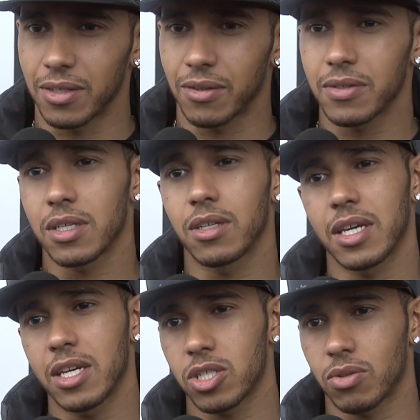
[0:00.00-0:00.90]
Obviously, you've got the
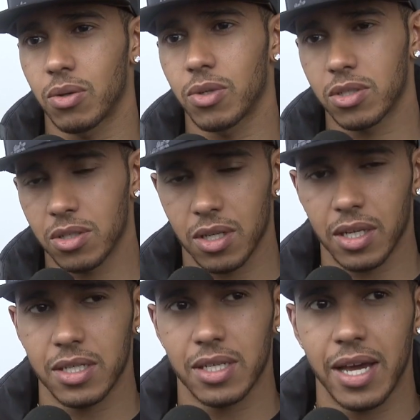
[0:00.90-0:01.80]
history, which I
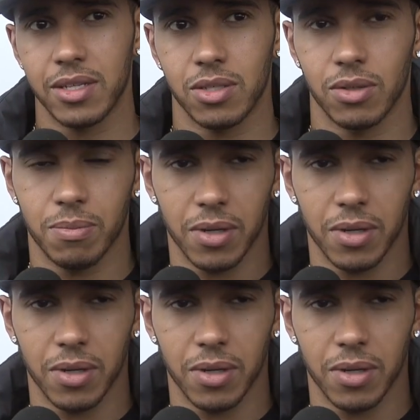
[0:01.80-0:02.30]
guess adds to it.